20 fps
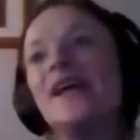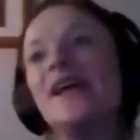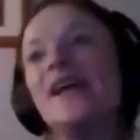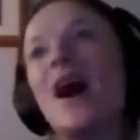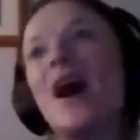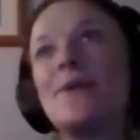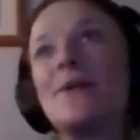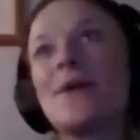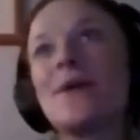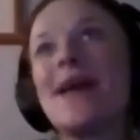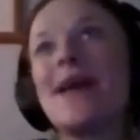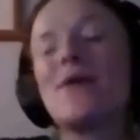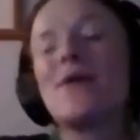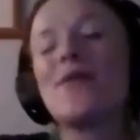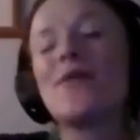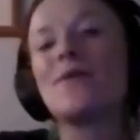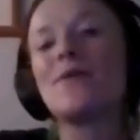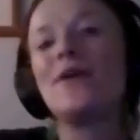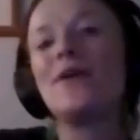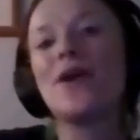They were able
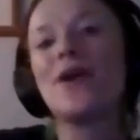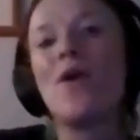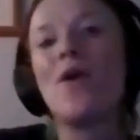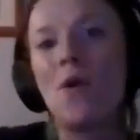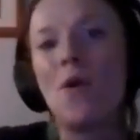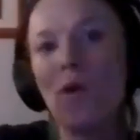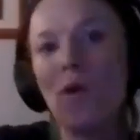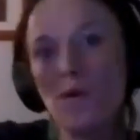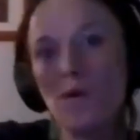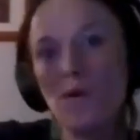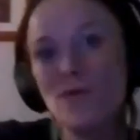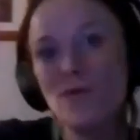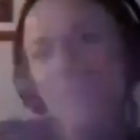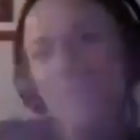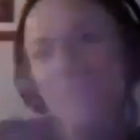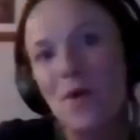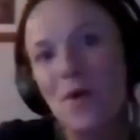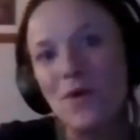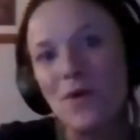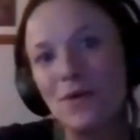to really hold the
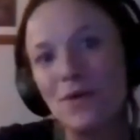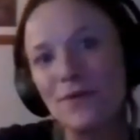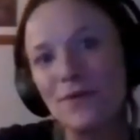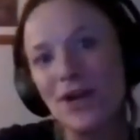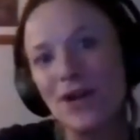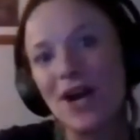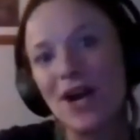wool over